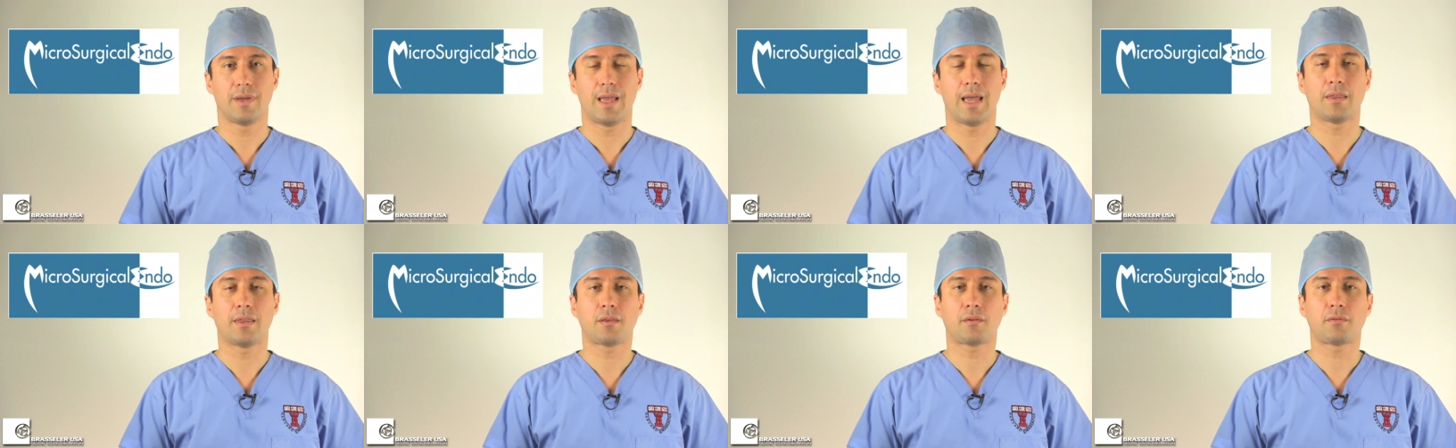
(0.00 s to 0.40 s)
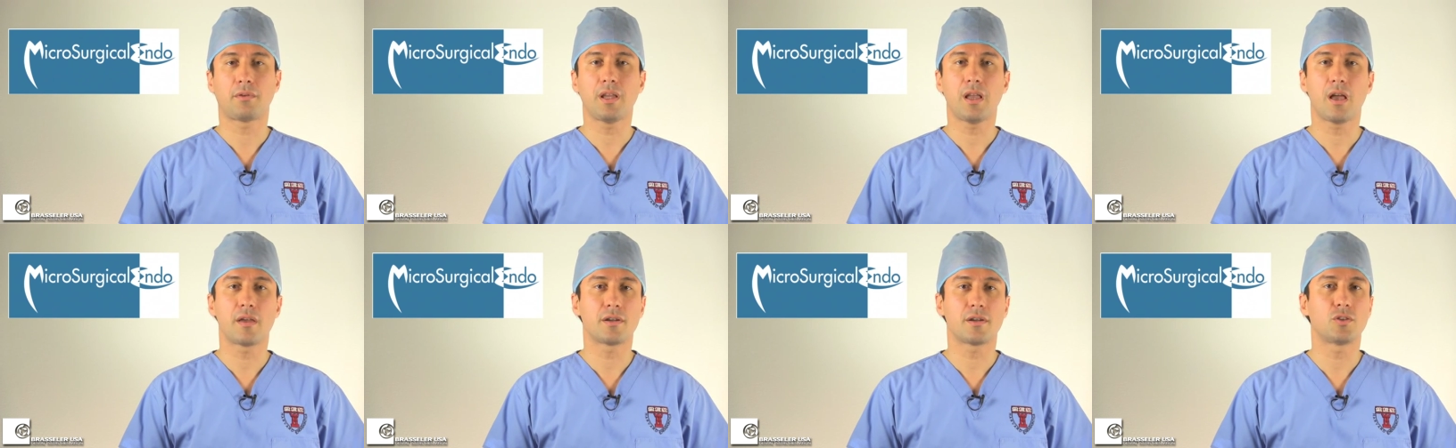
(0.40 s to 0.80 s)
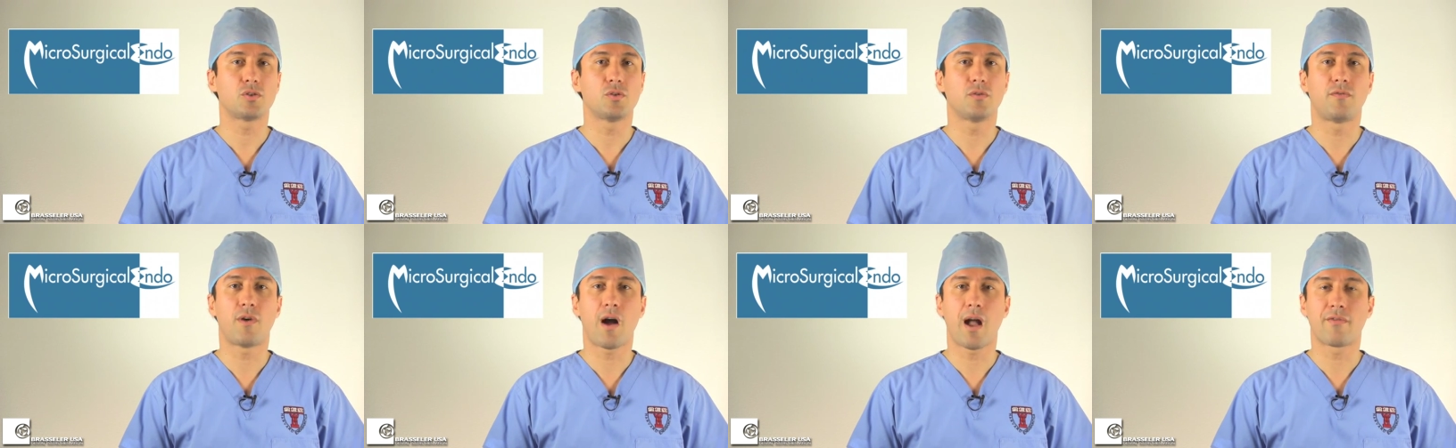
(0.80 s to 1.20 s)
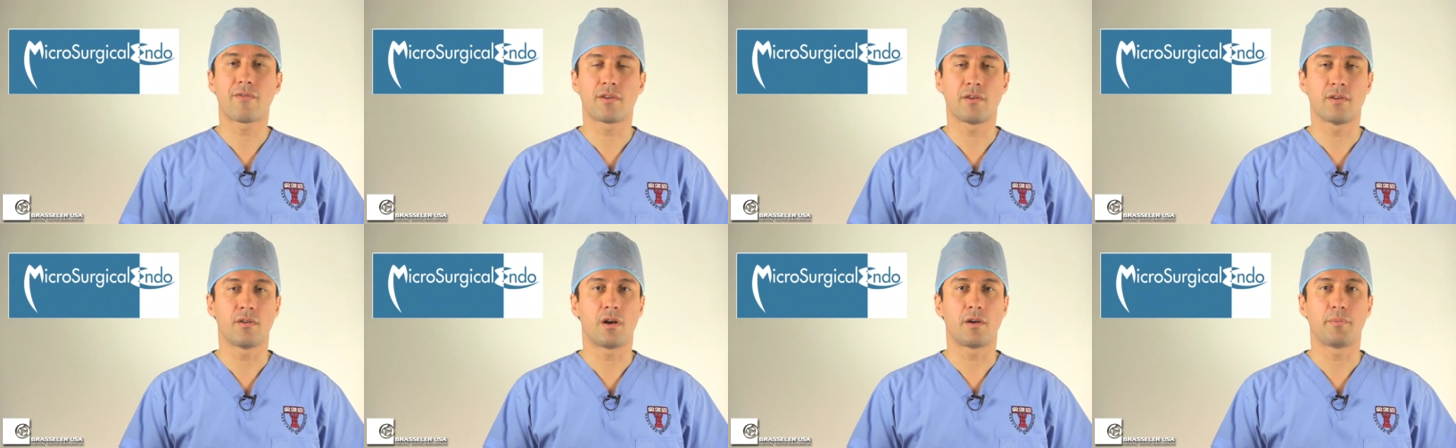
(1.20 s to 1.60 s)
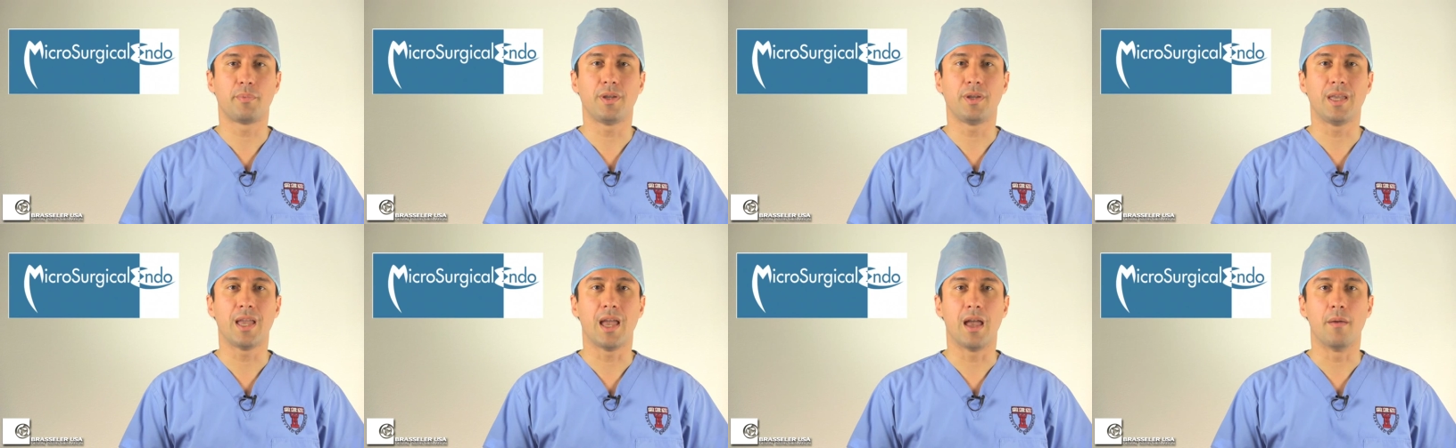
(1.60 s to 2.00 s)
At 300 to 500
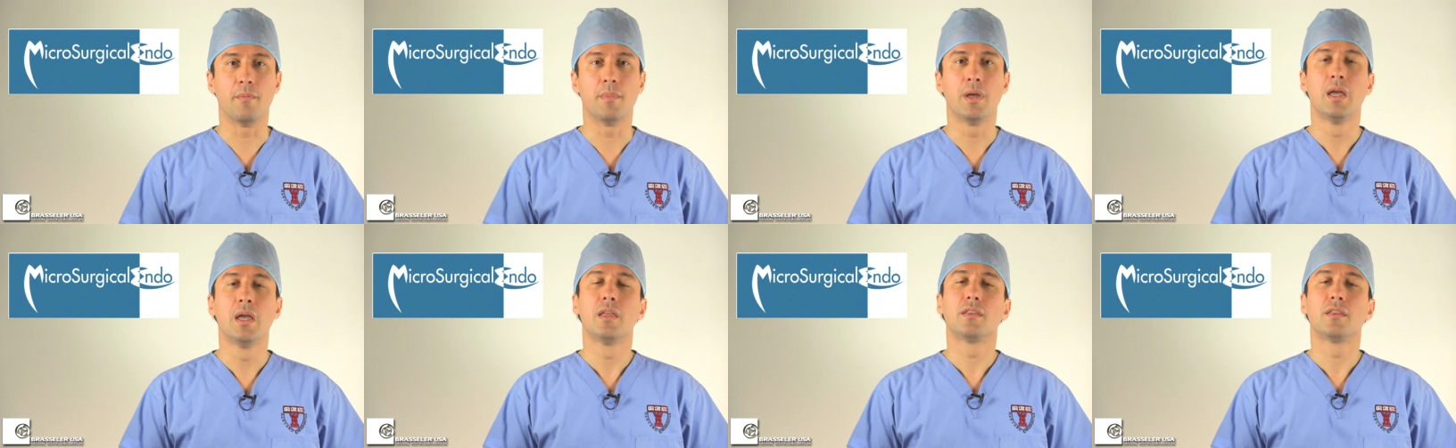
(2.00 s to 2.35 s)
RPM,